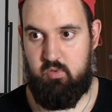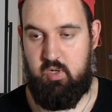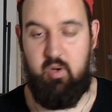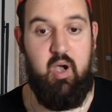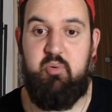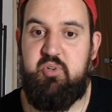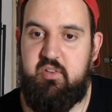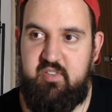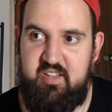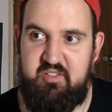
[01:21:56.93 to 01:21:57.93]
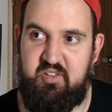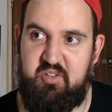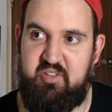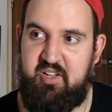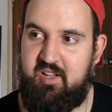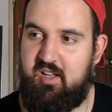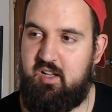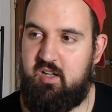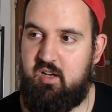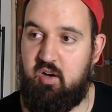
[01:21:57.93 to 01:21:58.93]
I wouldn't say of, of
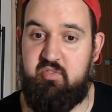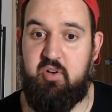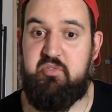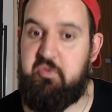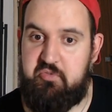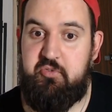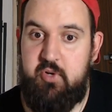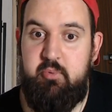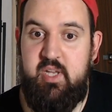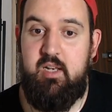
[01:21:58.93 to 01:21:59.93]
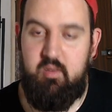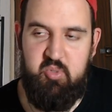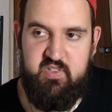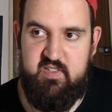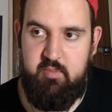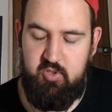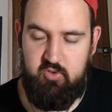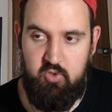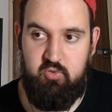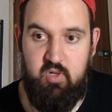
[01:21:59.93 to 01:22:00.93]
of, of, free will, precisely, but
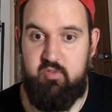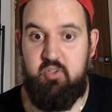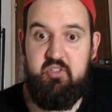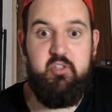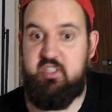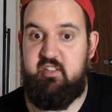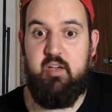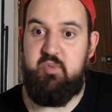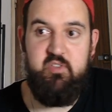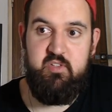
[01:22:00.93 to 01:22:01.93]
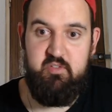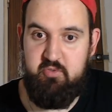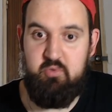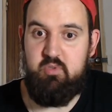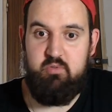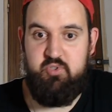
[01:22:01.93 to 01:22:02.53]
those who have a, a deterministic view, uh,